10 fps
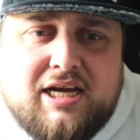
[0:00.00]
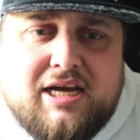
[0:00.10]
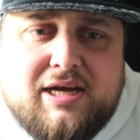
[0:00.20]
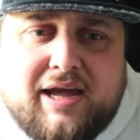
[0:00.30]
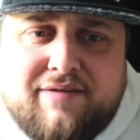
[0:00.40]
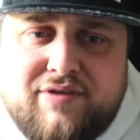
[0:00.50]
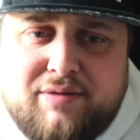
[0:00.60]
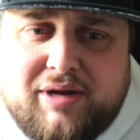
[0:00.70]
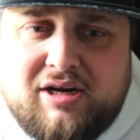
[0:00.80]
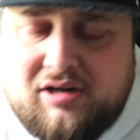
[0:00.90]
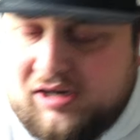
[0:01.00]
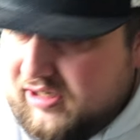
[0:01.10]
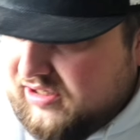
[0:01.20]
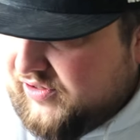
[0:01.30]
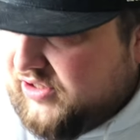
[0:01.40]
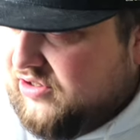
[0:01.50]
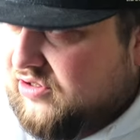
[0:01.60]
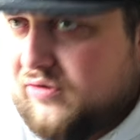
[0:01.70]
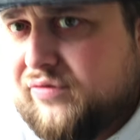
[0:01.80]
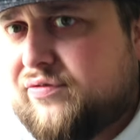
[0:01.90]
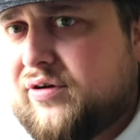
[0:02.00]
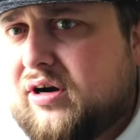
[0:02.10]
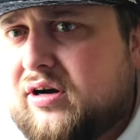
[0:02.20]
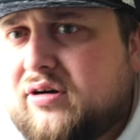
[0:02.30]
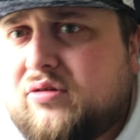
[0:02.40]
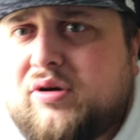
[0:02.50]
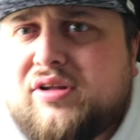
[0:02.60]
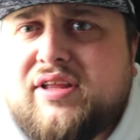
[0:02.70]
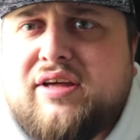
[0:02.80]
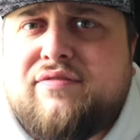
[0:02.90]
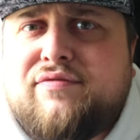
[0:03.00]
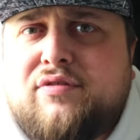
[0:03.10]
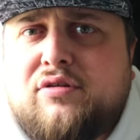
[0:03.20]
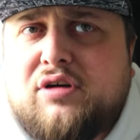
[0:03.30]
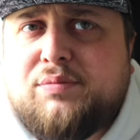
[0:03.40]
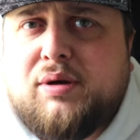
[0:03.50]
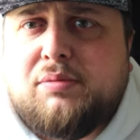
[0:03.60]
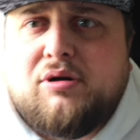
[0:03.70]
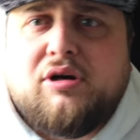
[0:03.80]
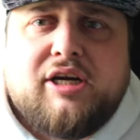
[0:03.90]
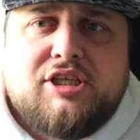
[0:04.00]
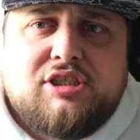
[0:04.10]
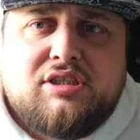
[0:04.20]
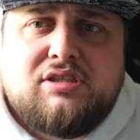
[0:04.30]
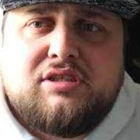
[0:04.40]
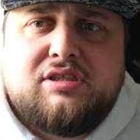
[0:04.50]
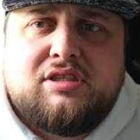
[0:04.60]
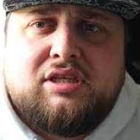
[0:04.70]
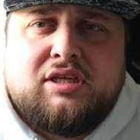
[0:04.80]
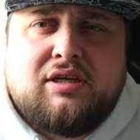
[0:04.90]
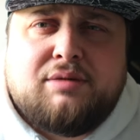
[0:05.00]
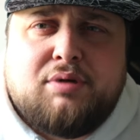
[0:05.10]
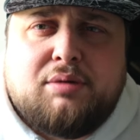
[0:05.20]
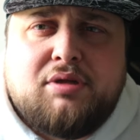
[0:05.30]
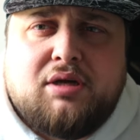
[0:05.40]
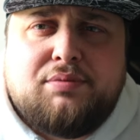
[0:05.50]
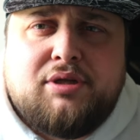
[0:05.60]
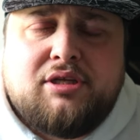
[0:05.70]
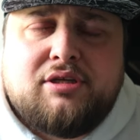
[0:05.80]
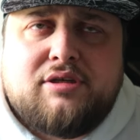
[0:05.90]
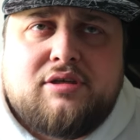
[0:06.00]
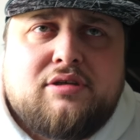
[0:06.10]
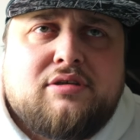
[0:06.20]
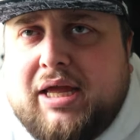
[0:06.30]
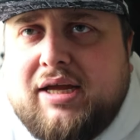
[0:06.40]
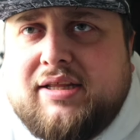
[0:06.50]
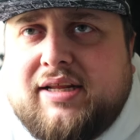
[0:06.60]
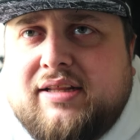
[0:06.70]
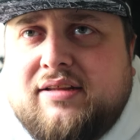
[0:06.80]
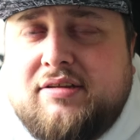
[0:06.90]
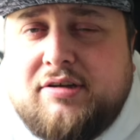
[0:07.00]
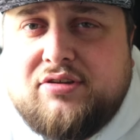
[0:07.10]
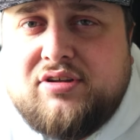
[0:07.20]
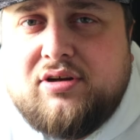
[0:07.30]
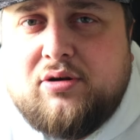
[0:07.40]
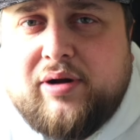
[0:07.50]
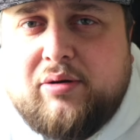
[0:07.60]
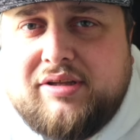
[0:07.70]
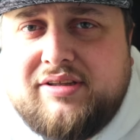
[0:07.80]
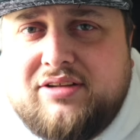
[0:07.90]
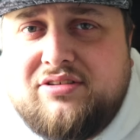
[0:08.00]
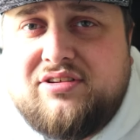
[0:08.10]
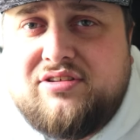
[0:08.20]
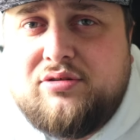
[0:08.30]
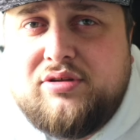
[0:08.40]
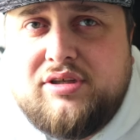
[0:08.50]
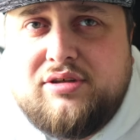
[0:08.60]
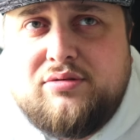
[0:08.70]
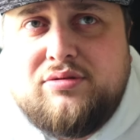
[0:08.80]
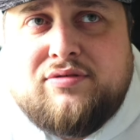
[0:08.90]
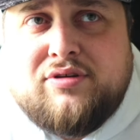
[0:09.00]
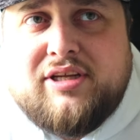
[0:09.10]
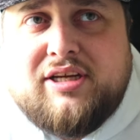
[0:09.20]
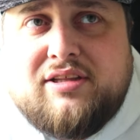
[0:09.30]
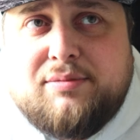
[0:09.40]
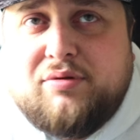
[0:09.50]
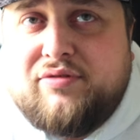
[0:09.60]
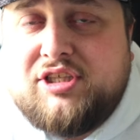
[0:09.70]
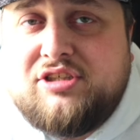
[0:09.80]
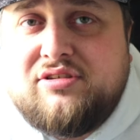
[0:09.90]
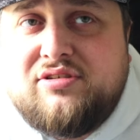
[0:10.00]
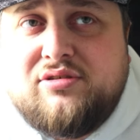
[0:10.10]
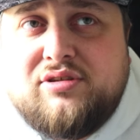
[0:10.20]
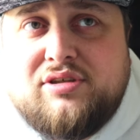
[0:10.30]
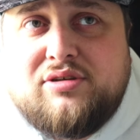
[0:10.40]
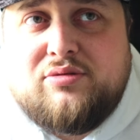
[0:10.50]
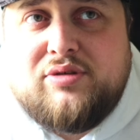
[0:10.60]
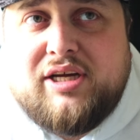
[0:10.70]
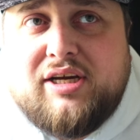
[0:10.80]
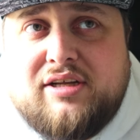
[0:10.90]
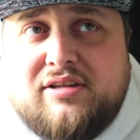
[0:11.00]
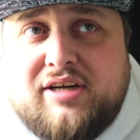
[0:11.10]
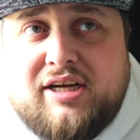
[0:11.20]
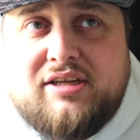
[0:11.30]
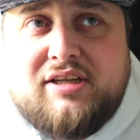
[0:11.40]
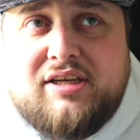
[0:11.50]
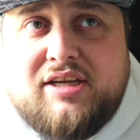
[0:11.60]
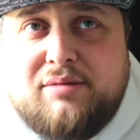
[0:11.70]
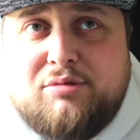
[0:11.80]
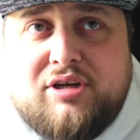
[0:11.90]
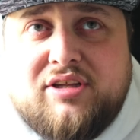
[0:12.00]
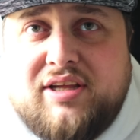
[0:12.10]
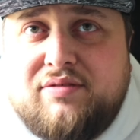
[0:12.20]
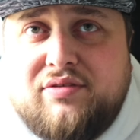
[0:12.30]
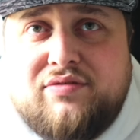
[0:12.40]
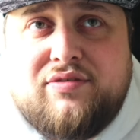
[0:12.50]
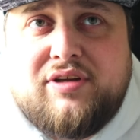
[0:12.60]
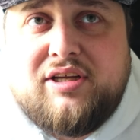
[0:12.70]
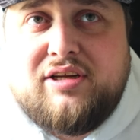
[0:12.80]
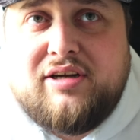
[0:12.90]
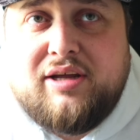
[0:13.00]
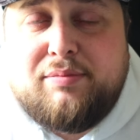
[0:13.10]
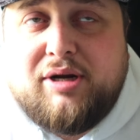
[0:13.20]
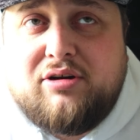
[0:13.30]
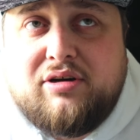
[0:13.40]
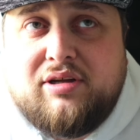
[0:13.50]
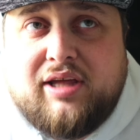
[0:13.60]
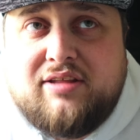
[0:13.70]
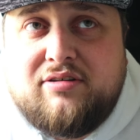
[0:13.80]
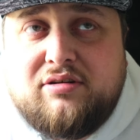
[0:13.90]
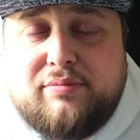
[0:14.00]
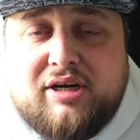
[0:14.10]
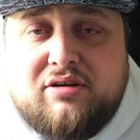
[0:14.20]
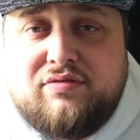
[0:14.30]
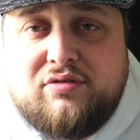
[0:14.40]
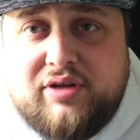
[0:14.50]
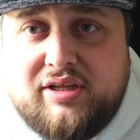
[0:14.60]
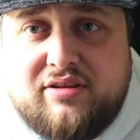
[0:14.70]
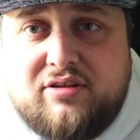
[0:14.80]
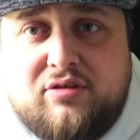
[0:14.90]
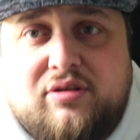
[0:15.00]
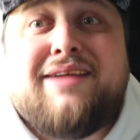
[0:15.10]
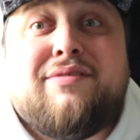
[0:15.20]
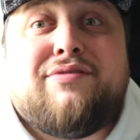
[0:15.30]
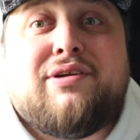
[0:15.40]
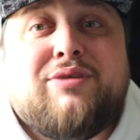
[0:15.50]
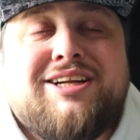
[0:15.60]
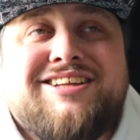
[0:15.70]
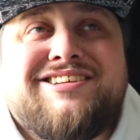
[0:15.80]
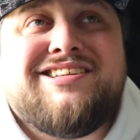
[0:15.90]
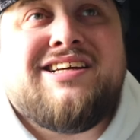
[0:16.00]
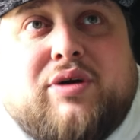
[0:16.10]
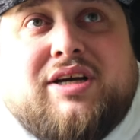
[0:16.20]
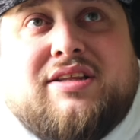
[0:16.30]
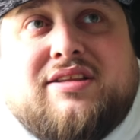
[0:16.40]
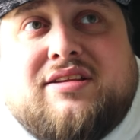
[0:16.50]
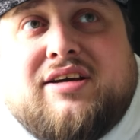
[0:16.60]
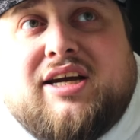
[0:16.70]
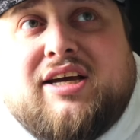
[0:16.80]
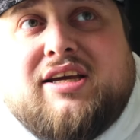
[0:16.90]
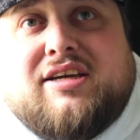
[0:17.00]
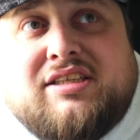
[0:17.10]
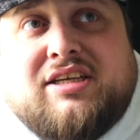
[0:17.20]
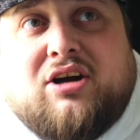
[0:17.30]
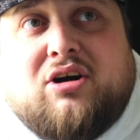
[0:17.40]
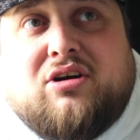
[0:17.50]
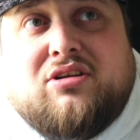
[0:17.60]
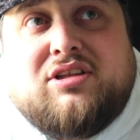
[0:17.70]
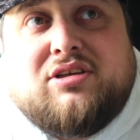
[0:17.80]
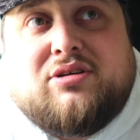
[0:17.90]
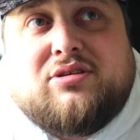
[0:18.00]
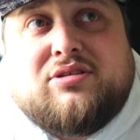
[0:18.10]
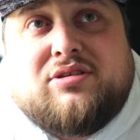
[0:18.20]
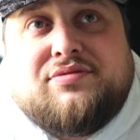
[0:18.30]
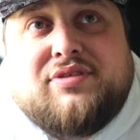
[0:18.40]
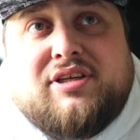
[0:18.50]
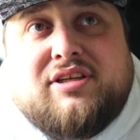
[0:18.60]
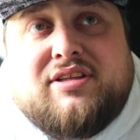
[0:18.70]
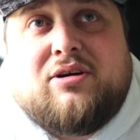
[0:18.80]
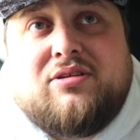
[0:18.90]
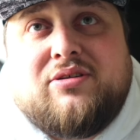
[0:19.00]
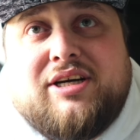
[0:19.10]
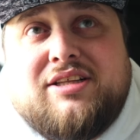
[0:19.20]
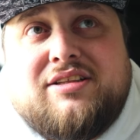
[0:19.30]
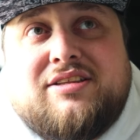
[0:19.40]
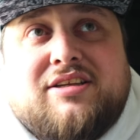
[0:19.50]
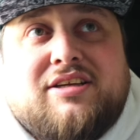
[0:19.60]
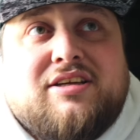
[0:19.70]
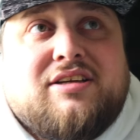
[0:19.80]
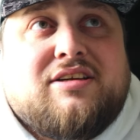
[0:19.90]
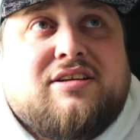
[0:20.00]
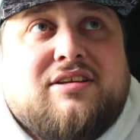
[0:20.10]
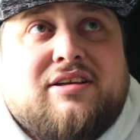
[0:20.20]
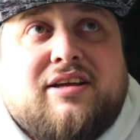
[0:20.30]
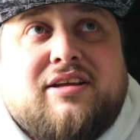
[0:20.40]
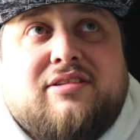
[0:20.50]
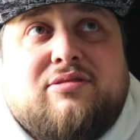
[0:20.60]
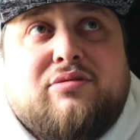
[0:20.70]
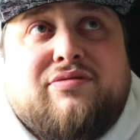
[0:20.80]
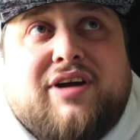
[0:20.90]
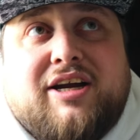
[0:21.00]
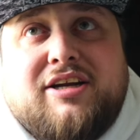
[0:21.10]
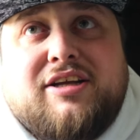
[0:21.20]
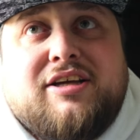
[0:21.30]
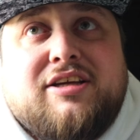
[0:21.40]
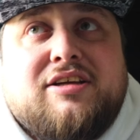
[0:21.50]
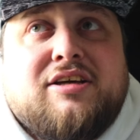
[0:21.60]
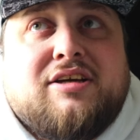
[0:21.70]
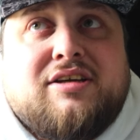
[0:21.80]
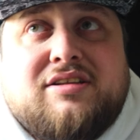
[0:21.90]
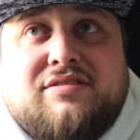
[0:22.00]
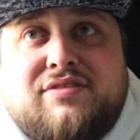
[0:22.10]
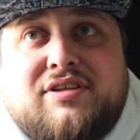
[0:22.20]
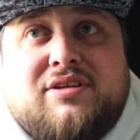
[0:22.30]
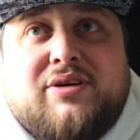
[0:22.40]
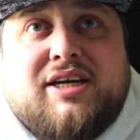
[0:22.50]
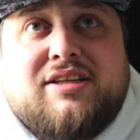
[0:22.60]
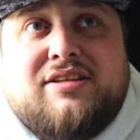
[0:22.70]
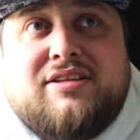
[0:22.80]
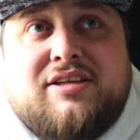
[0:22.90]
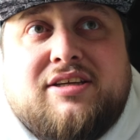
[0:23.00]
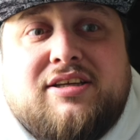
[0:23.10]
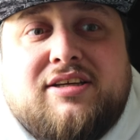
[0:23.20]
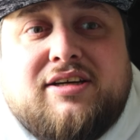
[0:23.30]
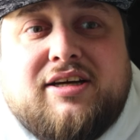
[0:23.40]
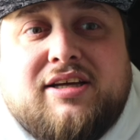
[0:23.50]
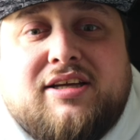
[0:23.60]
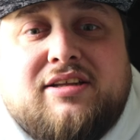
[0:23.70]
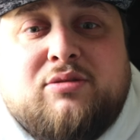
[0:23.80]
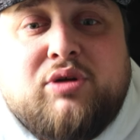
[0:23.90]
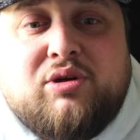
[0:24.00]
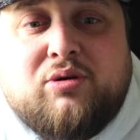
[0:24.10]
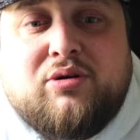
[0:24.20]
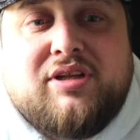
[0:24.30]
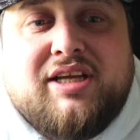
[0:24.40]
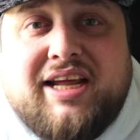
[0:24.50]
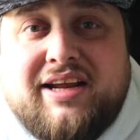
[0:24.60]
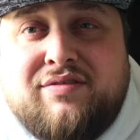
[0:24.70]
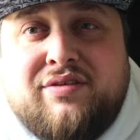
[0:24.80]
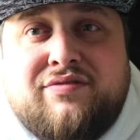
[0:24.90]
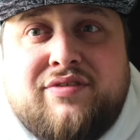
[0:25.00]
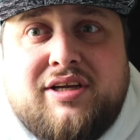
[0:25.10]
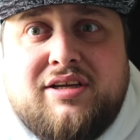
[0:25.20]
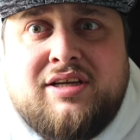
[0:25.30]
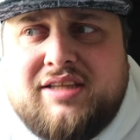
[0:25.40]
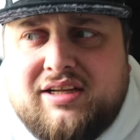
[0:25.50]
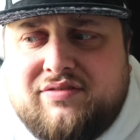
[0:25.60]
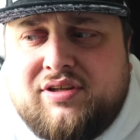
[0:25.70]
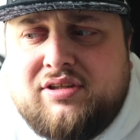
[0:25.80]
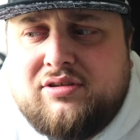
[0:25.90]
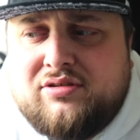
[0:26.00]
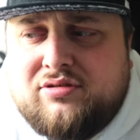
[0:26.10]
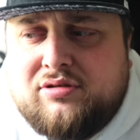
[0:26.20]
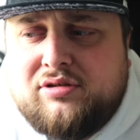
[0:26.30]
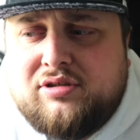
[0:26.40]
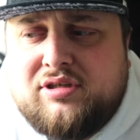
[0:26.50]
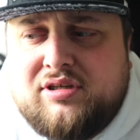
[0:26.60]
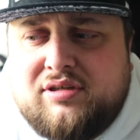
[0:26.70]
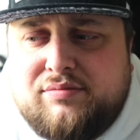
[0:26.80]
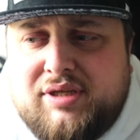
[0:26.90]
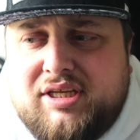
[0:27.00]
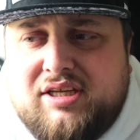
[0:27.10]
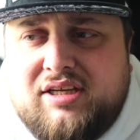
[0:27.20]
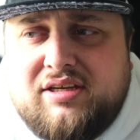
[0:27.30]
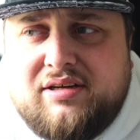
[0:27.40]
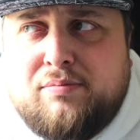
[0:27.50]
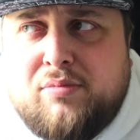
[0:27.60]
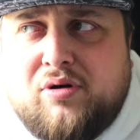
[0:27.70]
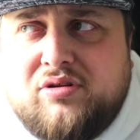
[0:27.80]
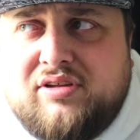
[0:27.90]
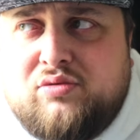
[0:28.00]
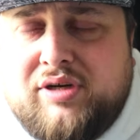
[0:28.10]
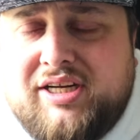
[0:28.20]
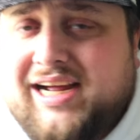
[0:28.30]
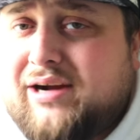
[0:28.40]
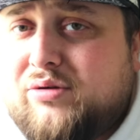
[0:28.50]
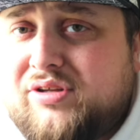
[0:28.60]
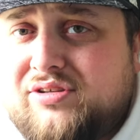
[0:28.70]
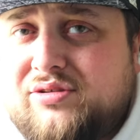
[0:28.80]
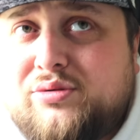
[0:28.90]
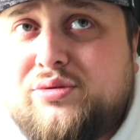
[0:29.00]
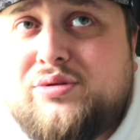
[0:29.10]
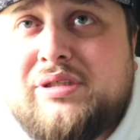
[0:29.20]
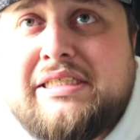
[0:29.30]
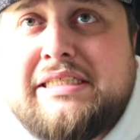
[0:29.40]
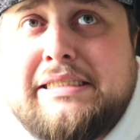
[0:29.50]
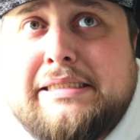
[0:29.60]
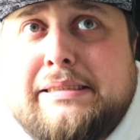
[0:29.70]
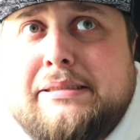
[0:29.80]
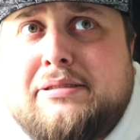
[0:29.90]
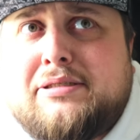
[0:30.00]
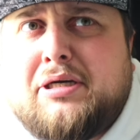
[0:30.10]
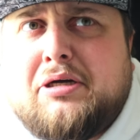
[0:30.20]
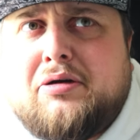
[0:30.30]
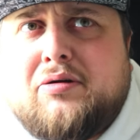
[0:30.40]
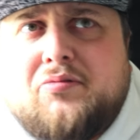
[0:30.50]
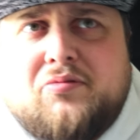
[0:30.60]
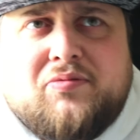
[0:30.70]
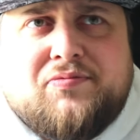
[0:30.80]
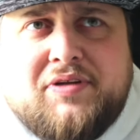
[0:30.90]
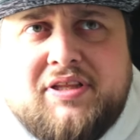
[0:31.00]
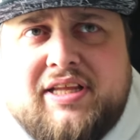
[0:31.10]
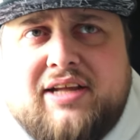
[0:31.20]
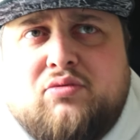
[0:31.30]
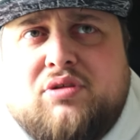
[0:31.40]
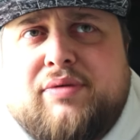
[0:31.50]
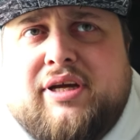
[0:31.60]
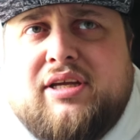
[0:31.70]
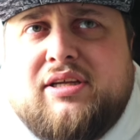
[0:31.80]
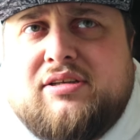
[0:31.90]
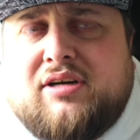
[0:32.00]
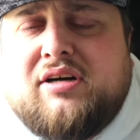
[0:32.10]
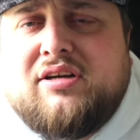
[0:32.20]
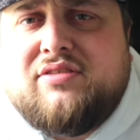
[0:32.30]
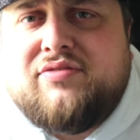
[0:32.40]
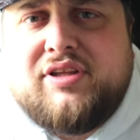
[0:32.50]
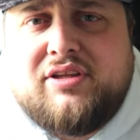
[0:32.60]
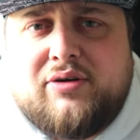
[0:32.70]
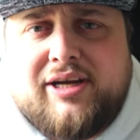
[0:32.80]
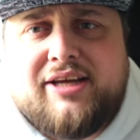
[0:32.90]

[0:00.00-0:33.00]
I think my longest video so far was a Funko Pop collection. Pop it up here, that I did years ago. I rented out a studio for that, a professional studio. We had lighting, cameras, everything, like external microphones. We had everything we needed, with like the audio of it, audio editing and refining, the video editing, like the recording, everything. That video took me more than 20 hours to do. So I think that was my longest video, I